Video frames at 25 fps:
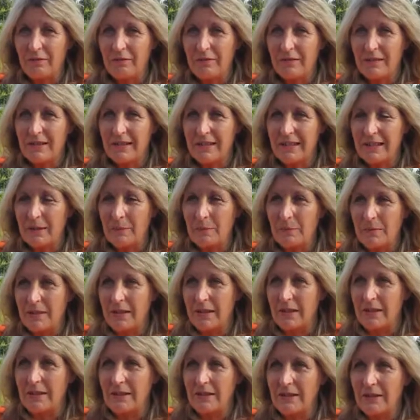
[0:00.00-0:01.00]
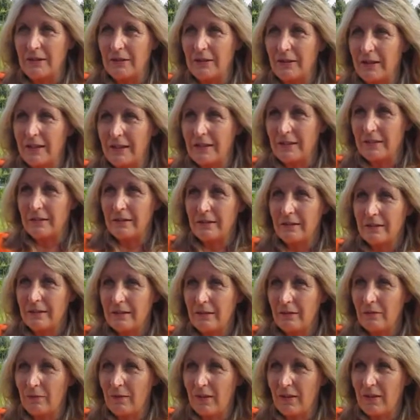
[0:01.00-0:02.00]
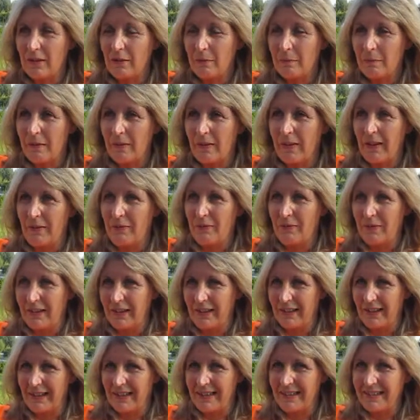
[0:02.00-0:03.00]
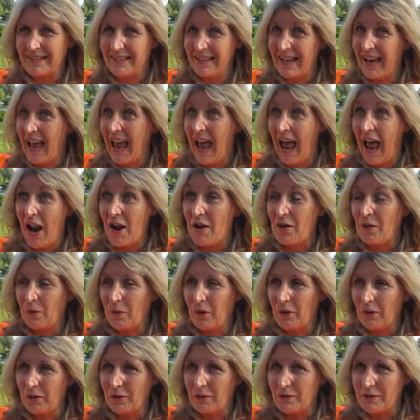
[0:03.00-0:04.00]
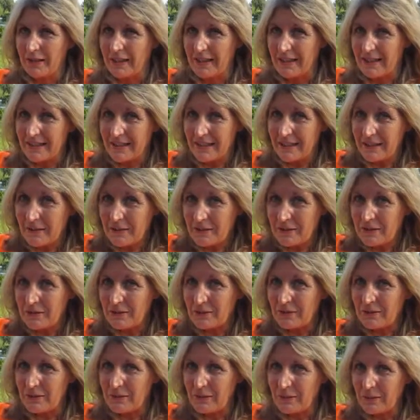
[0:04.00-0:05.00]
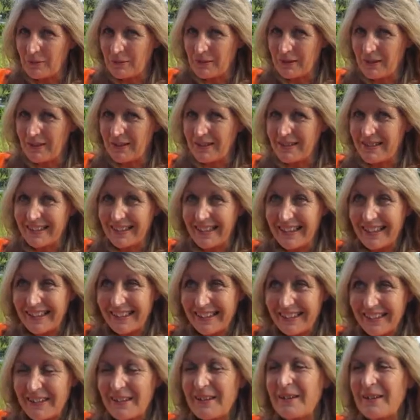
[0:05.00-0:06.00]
slipped into his rhythm and then realised not a good idea, so I slowed down slightly.